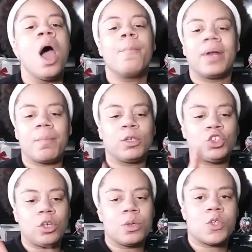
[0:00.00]
But I'm going to
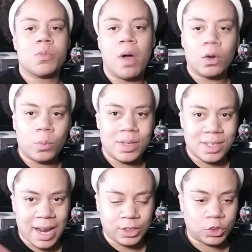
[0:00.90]
show you the smaller ones
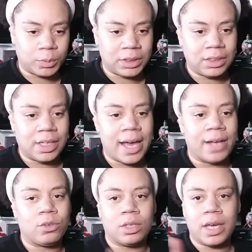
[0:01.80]
that I just recently got,
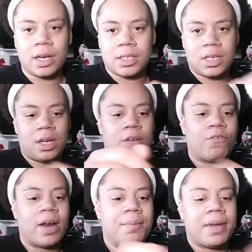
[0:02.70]
and you can kind of see it in the
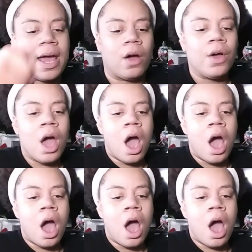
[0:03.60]
frame now.